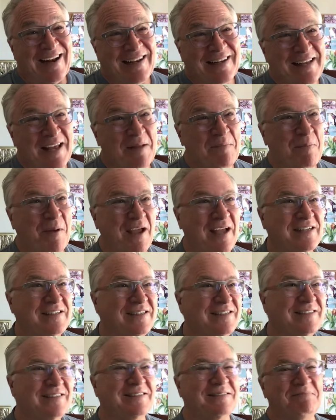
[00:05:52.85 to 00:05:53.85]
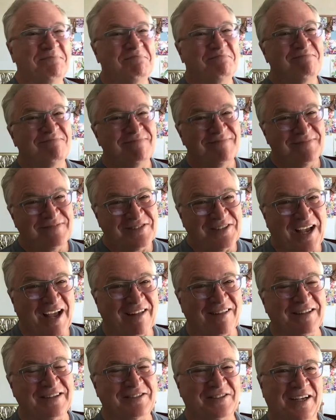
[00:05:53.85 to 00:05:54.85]
to 10 pages,
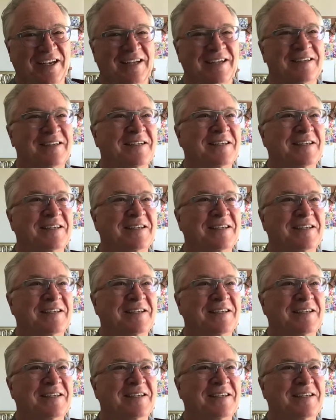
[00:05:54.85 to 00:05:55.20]
challenging.